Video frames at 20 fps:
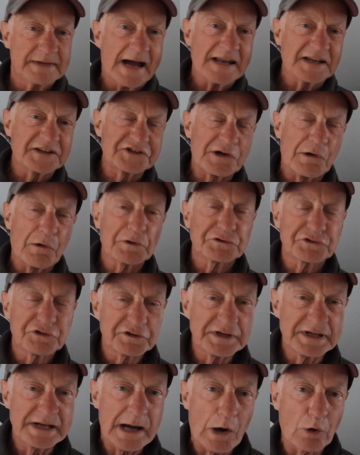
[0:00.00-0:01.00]
Now let's go on
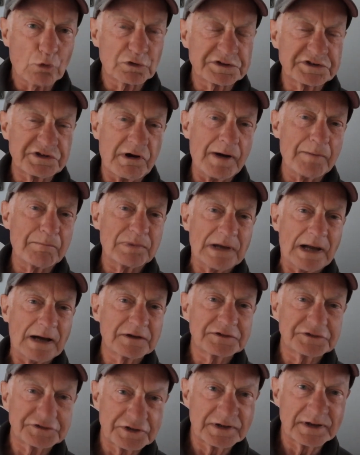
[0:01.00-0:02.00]
to the older type
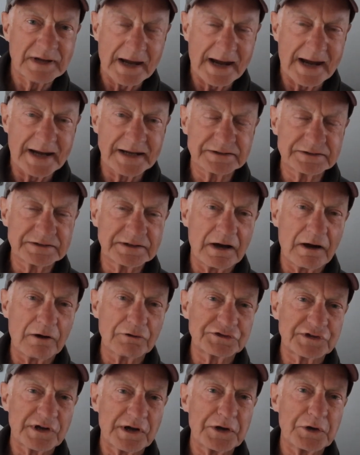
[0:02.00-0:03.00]
plugs and
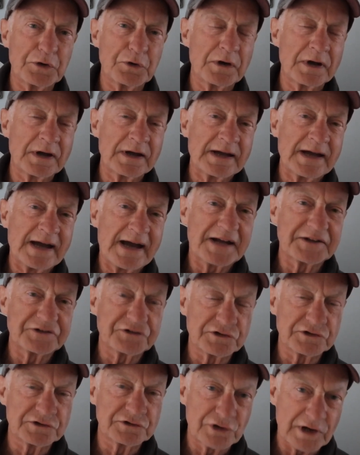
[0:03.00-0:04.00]
I'll show you how
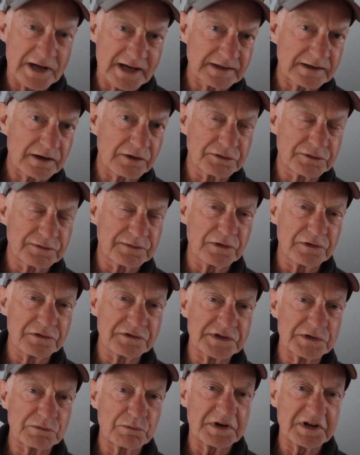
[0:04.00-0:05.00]
to check those
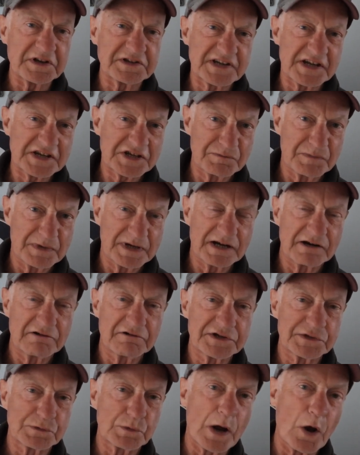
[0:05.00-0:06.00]
fuses with a test
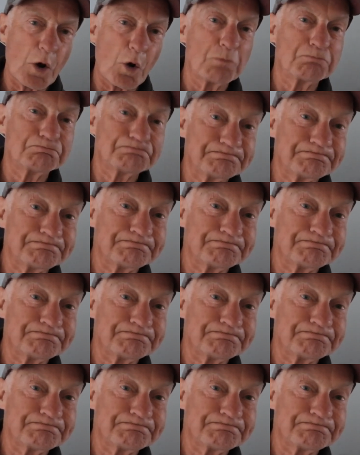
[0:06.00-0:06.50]
meter as well.